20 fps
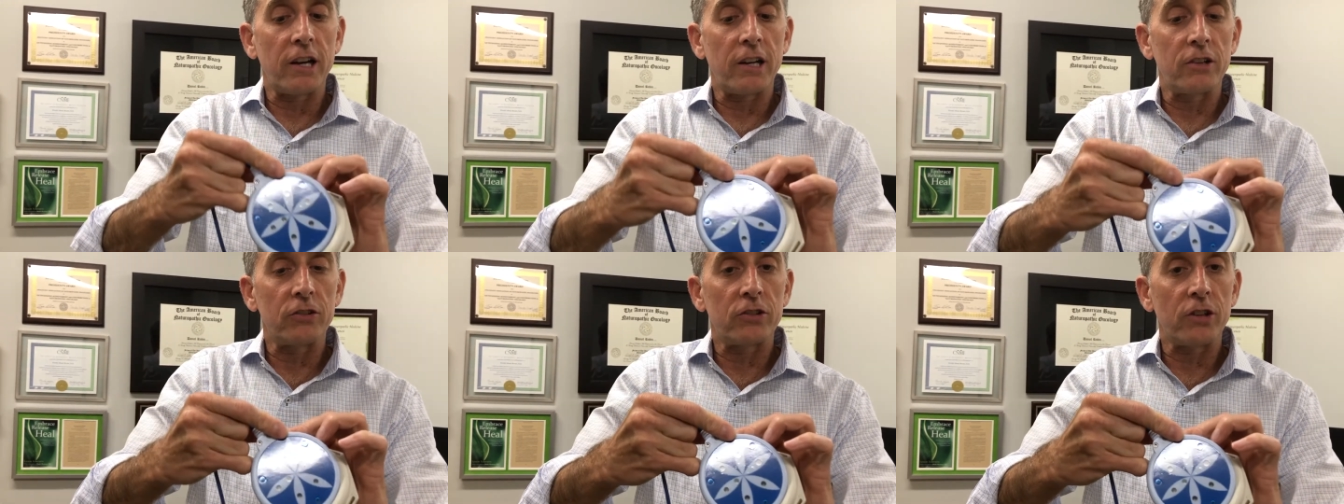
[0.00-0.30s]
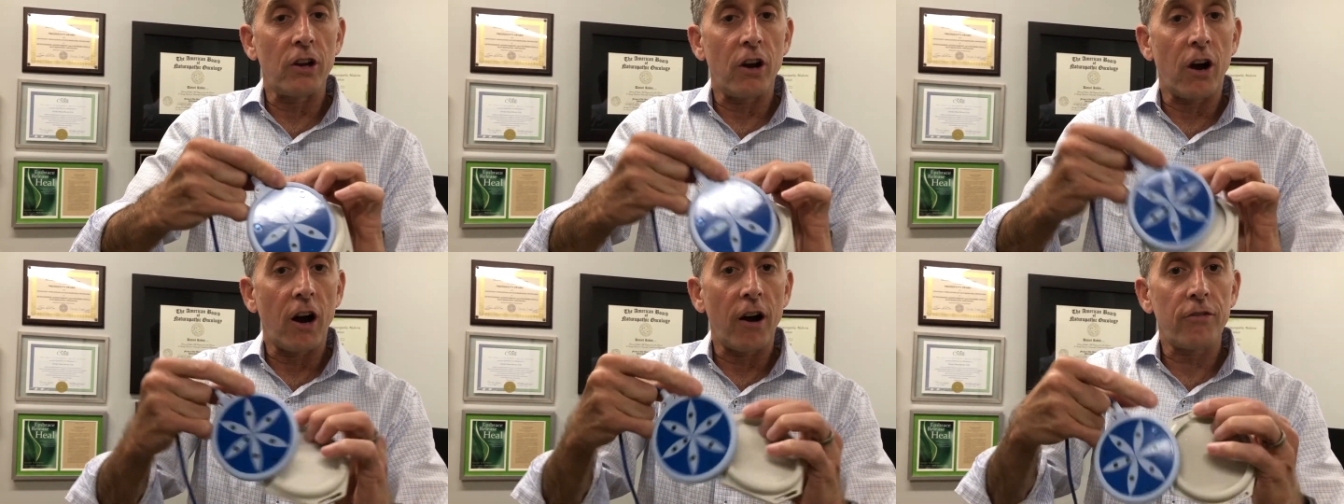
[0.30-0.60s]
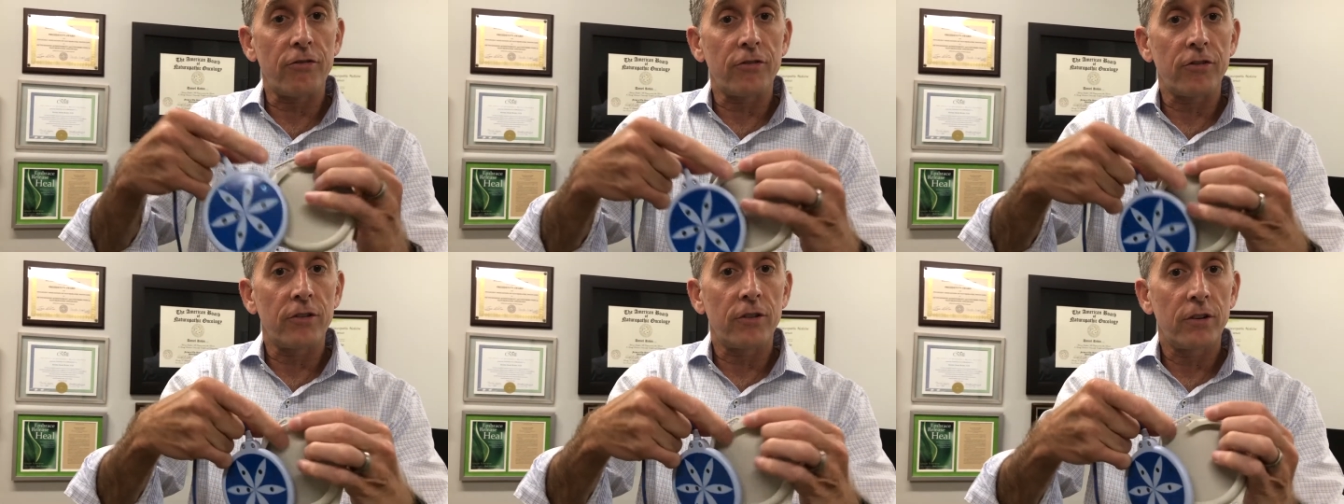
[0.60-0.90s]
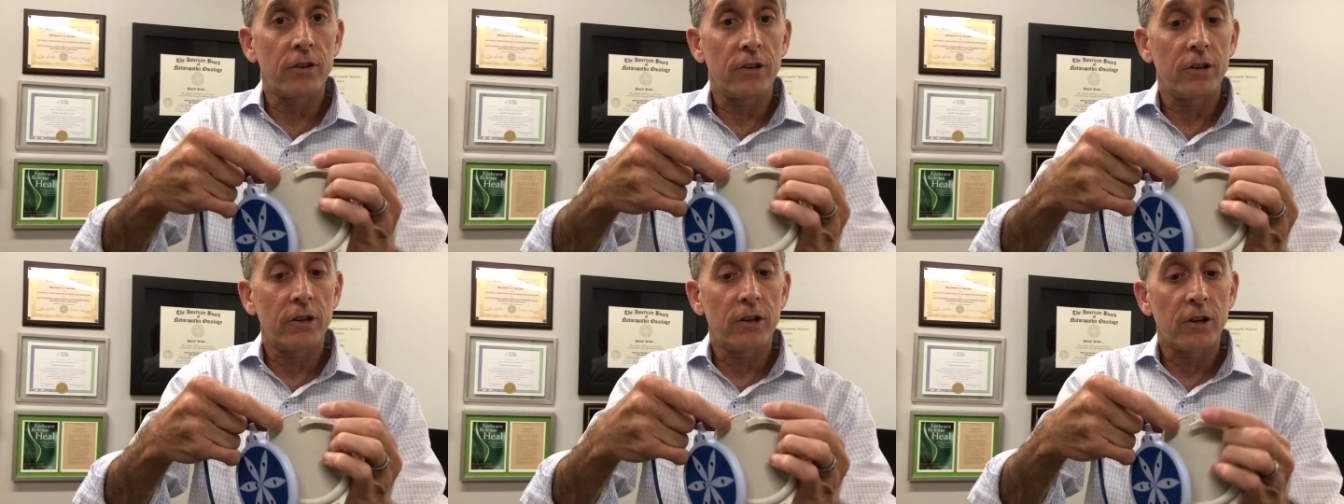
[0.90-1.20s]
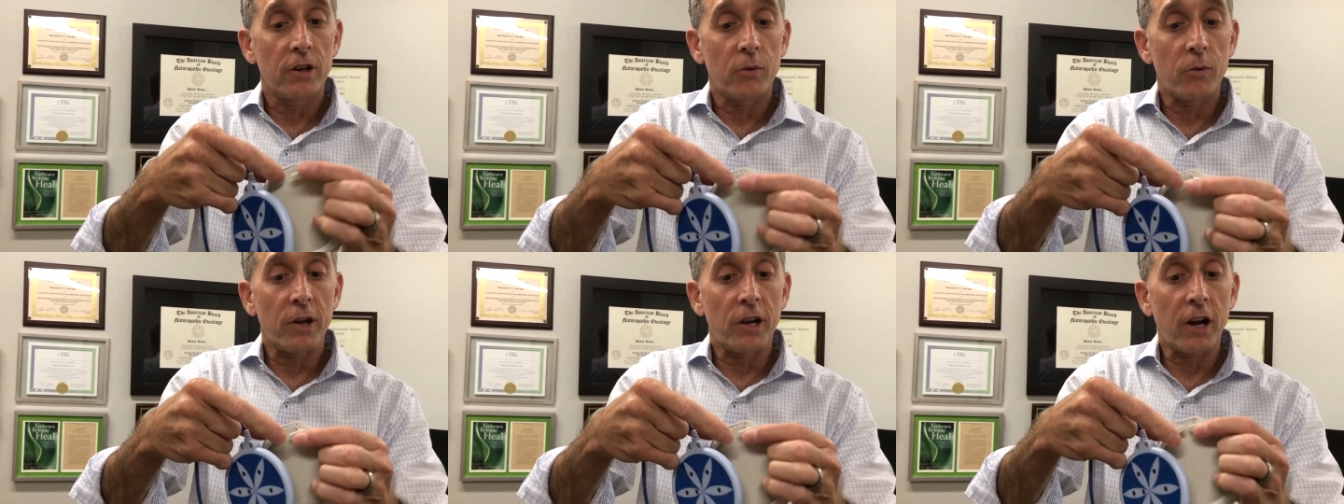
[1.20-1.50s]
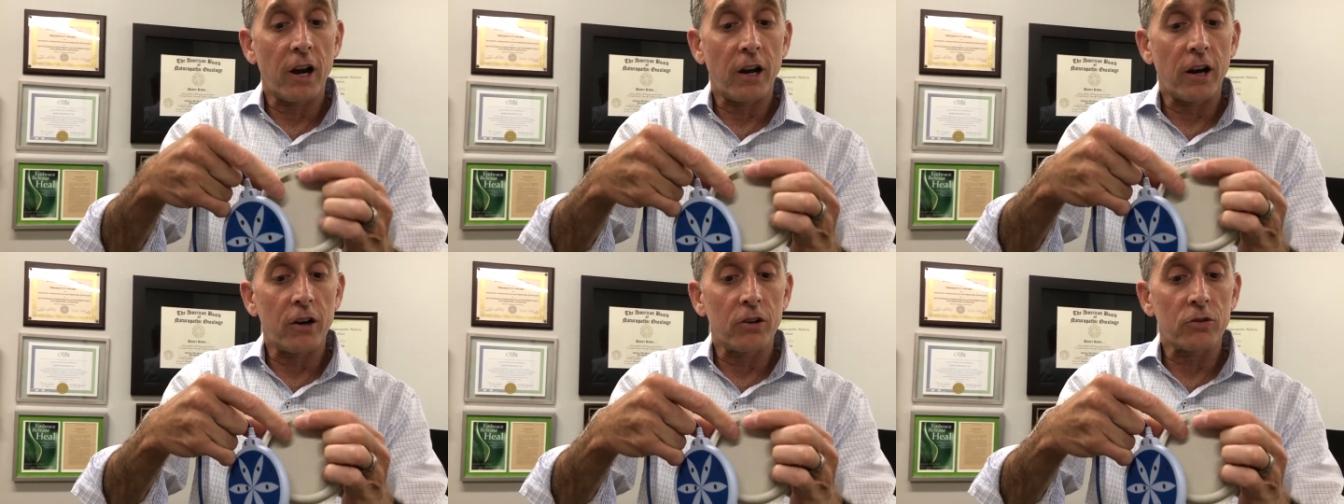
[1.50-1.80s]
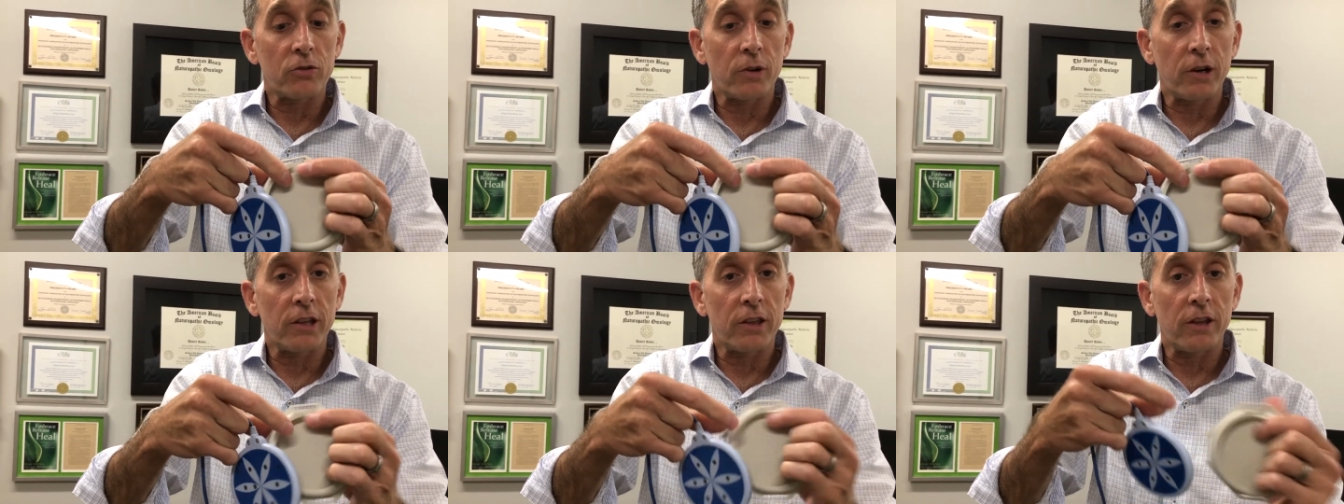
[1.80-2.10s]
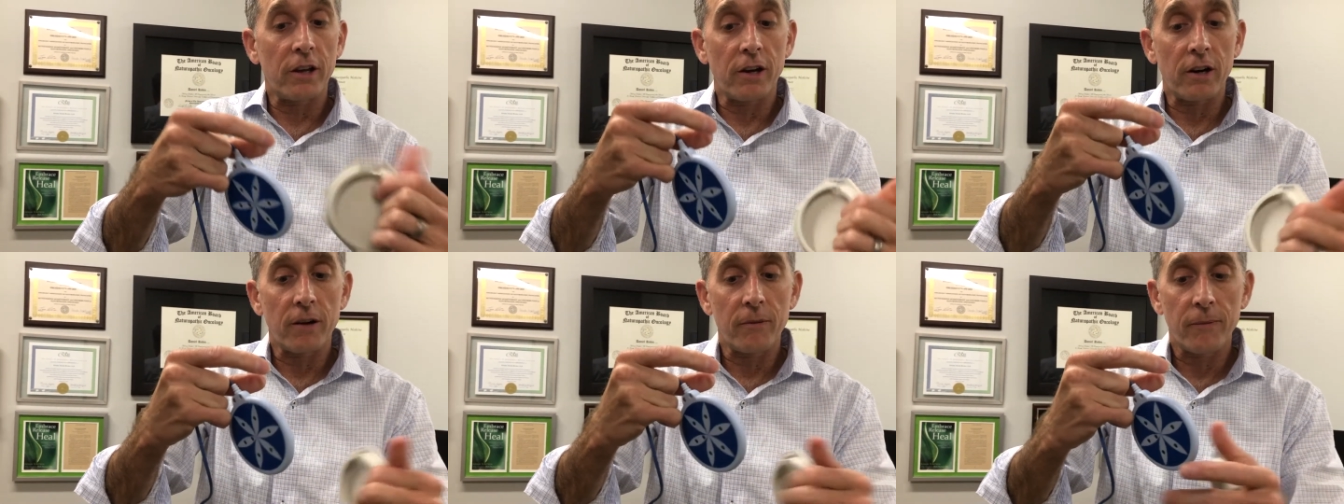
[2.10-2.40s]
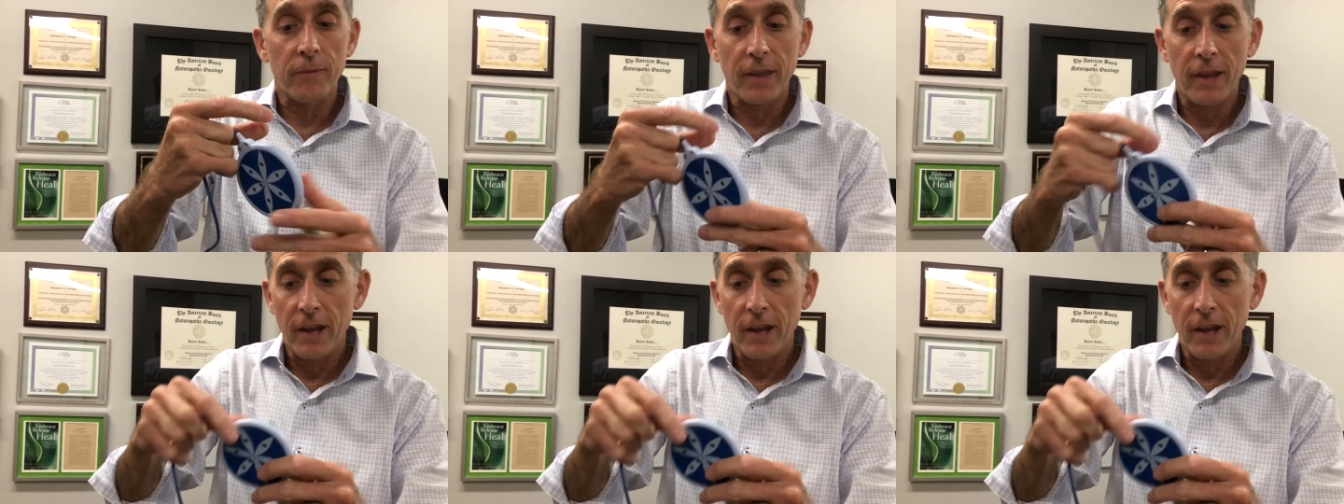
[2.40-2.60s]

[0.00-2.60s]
easy off. We cut ours right there.